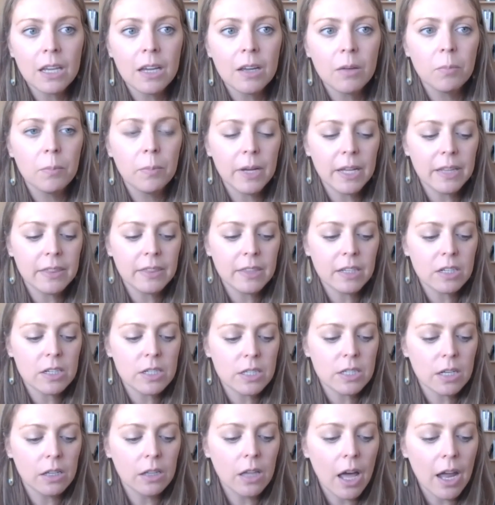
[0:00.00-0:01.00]
But there's
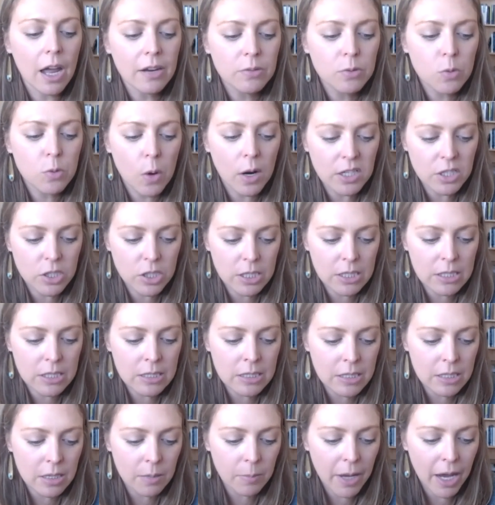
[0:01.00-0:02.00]
a lot of
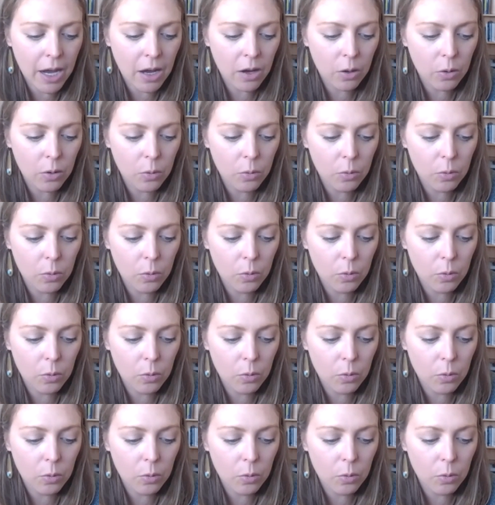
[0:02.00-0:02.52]
questions about